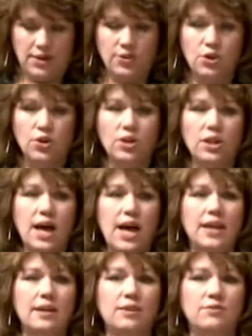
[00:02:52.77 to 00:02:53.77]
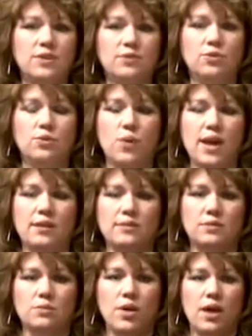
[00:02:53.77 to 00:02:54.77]
And there are a lot of different
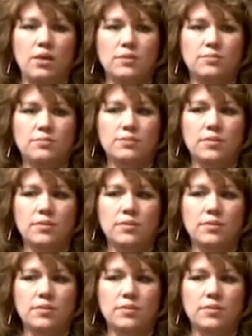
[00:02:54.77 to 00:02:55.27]
ways as well.